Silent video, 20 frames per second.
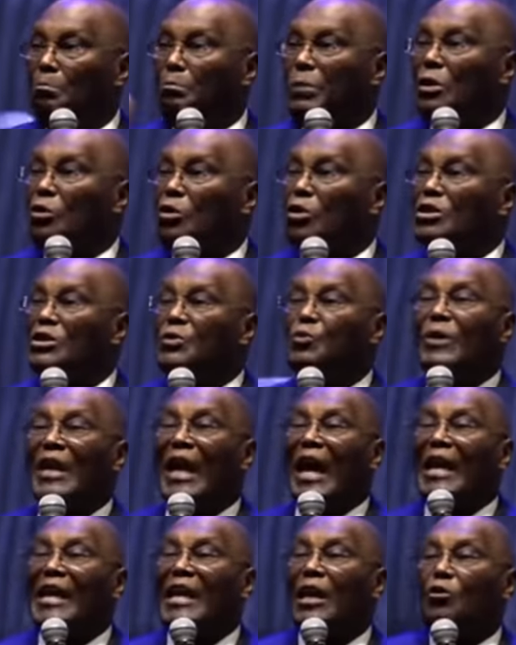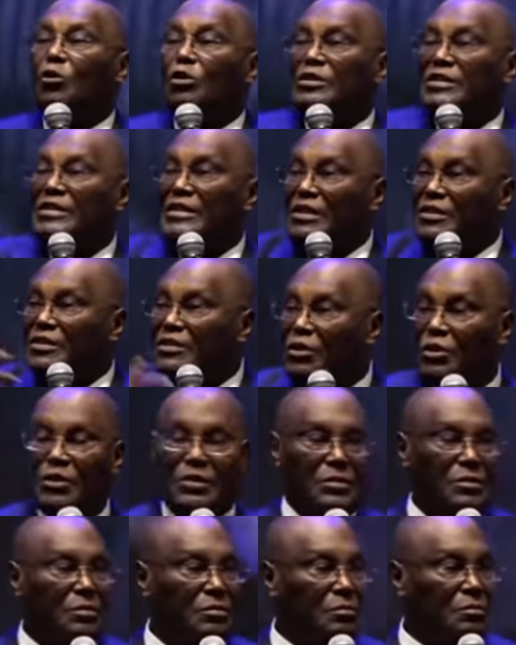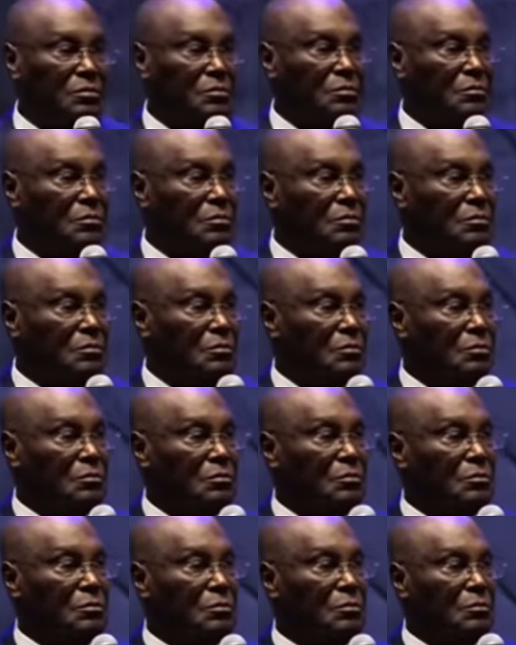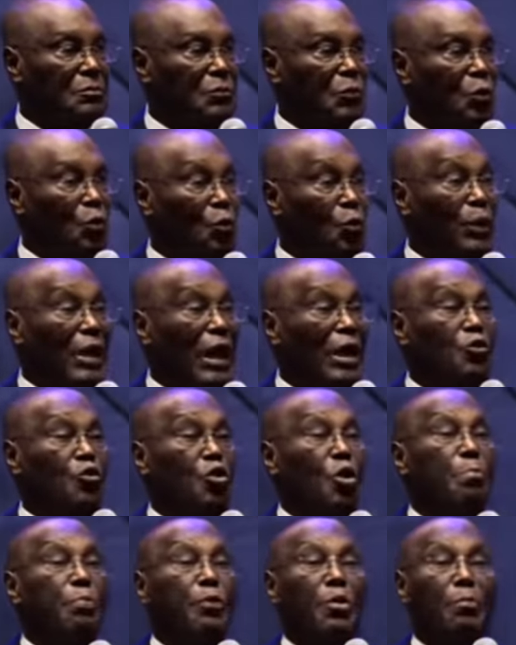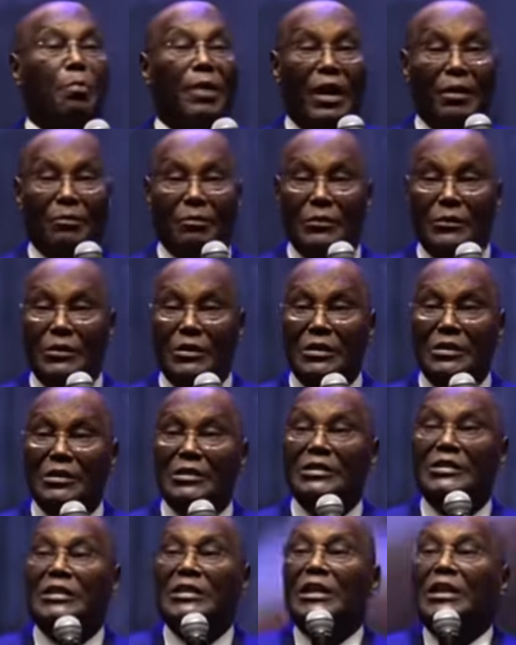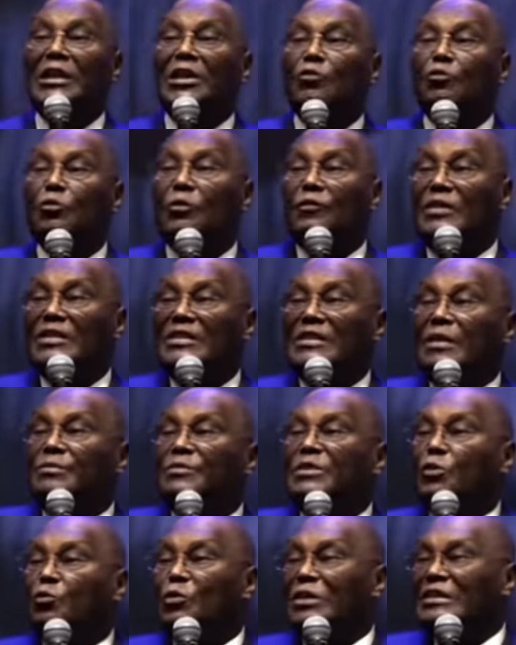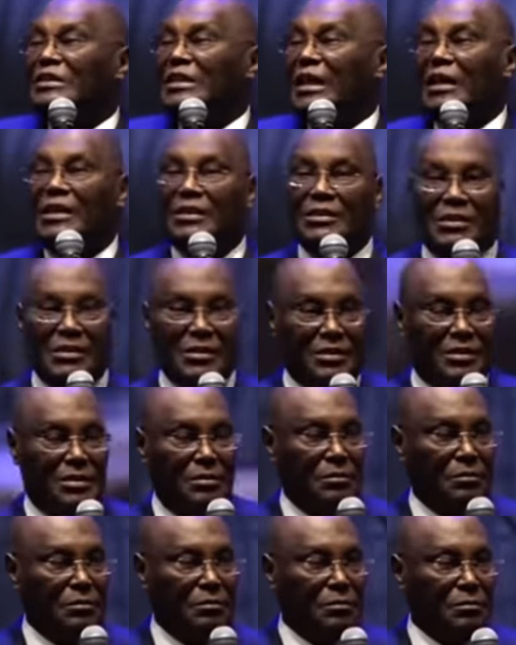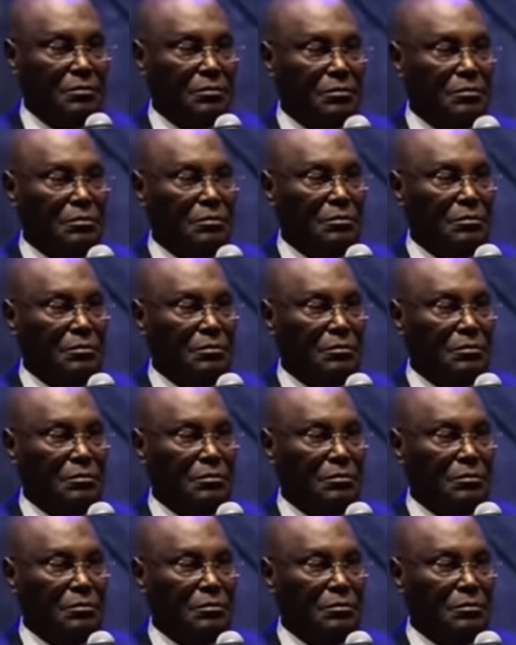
Because we had a consensus, we had no problem dealing with the subsequent challenges.